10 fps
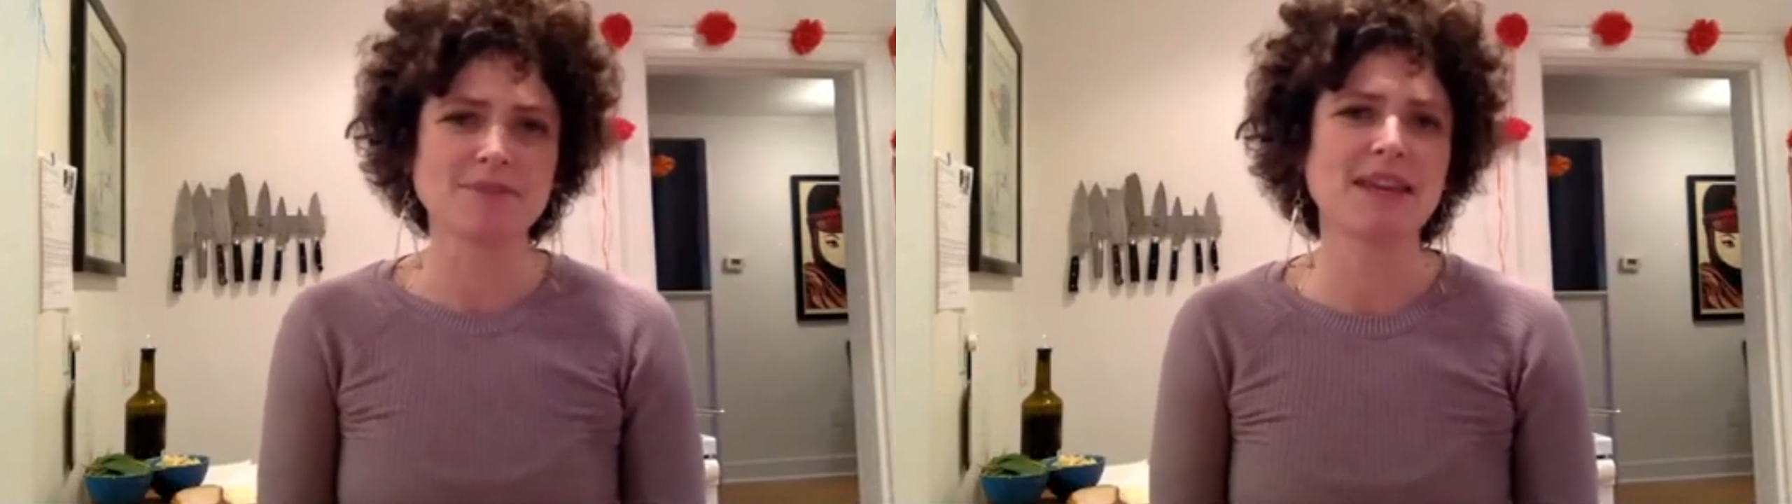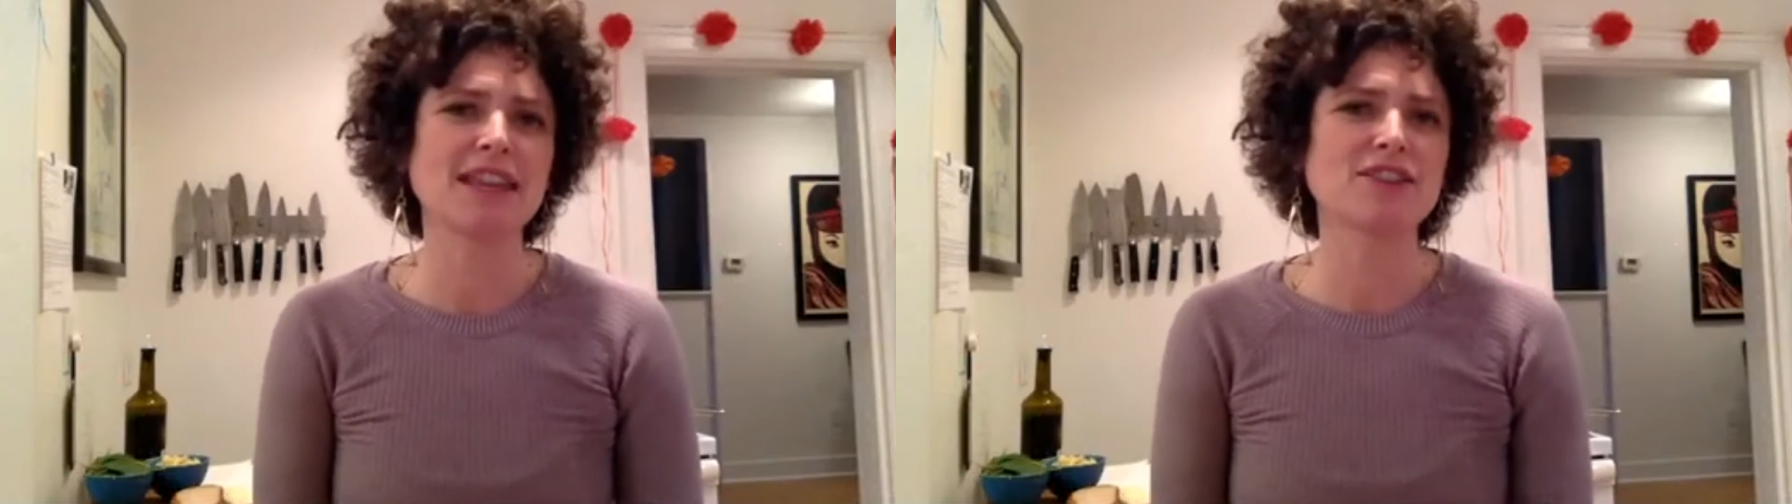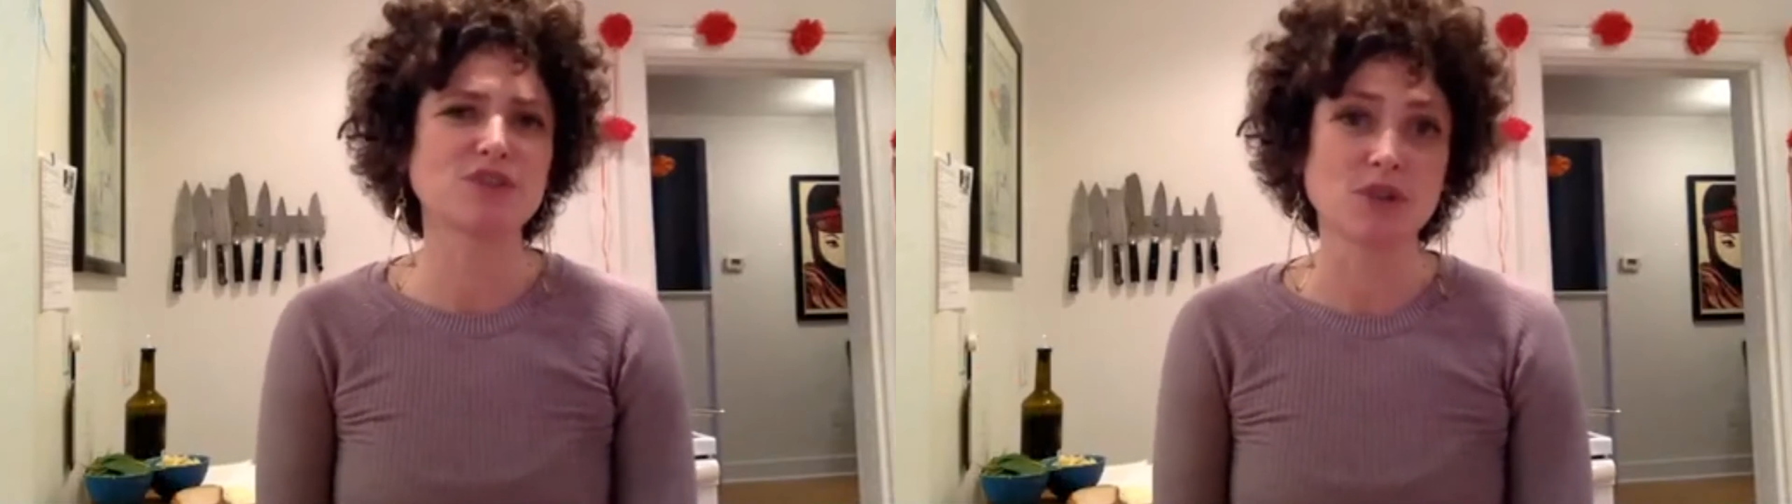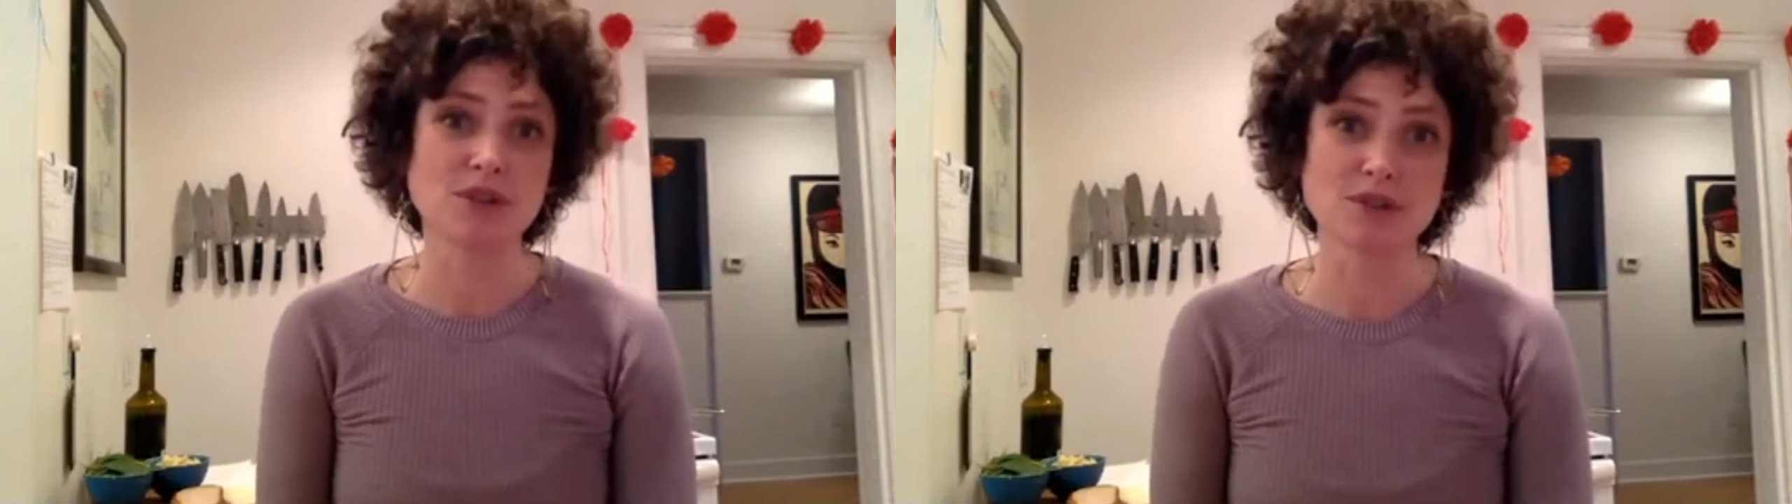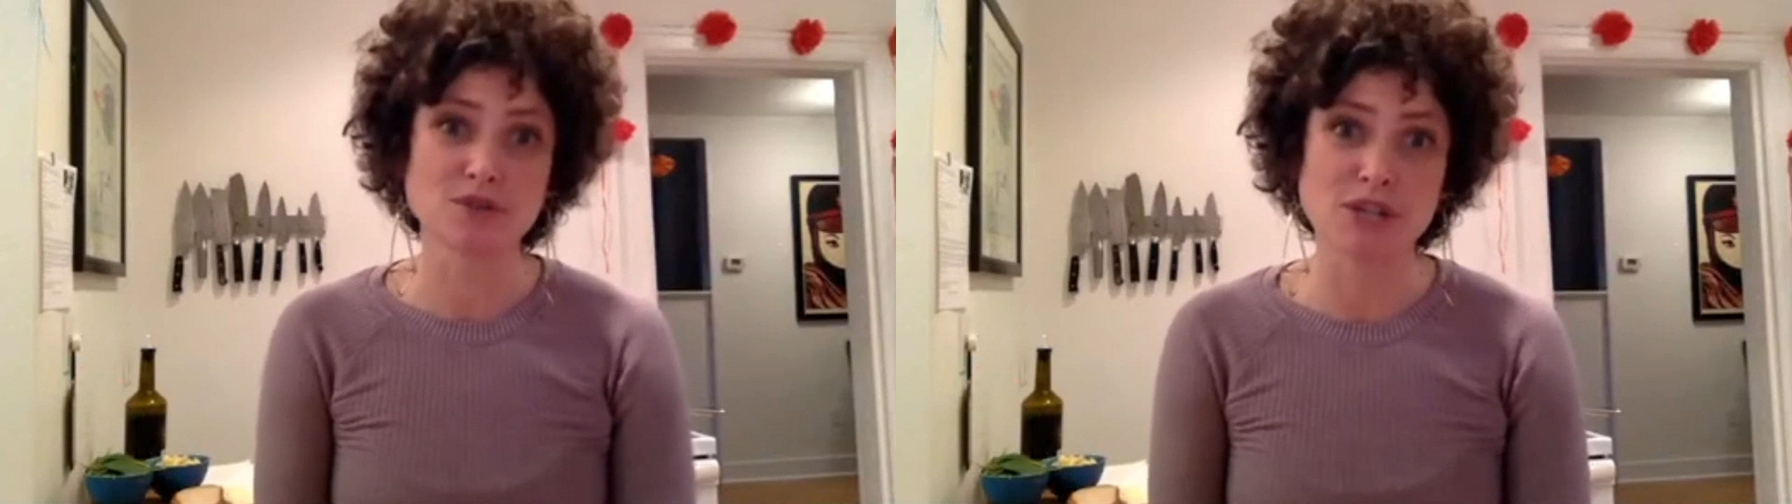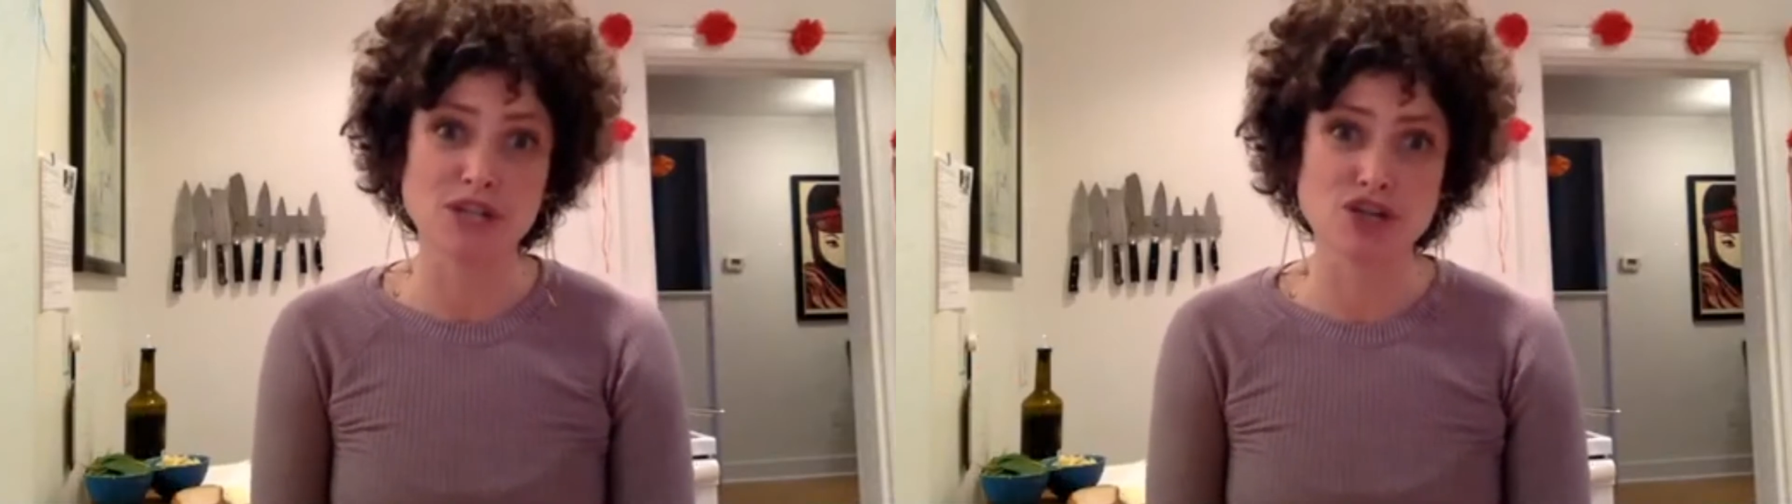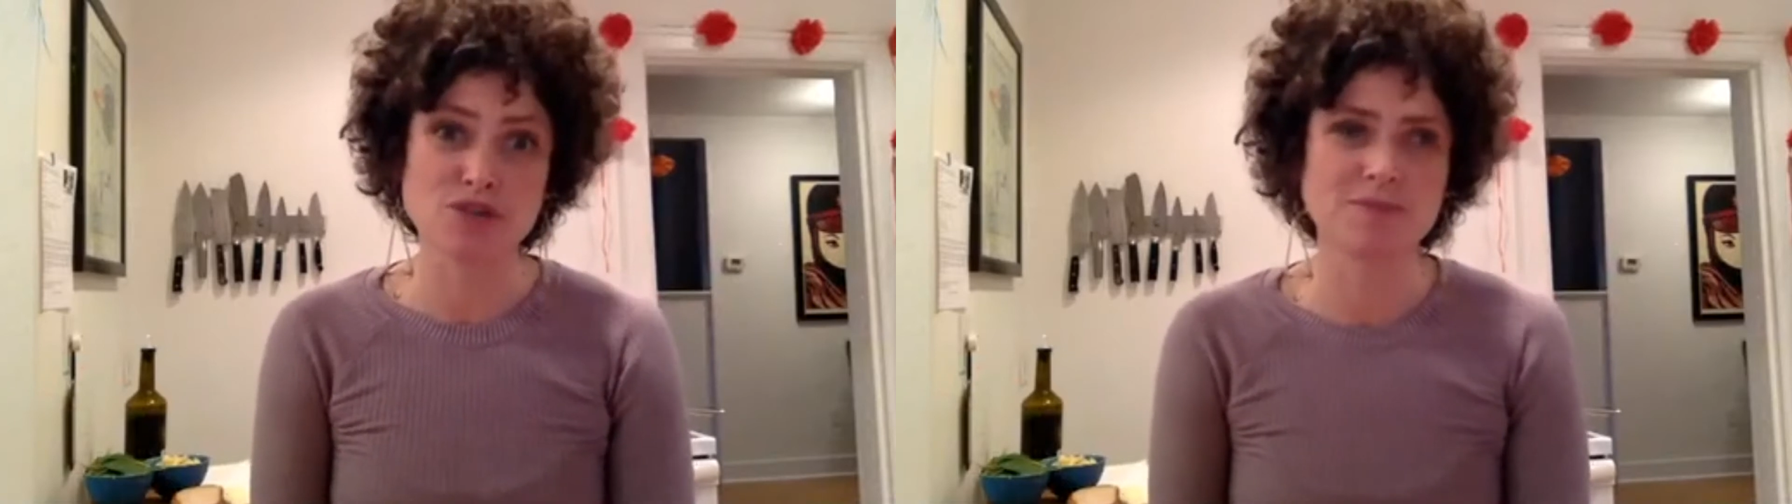and the soil is rich.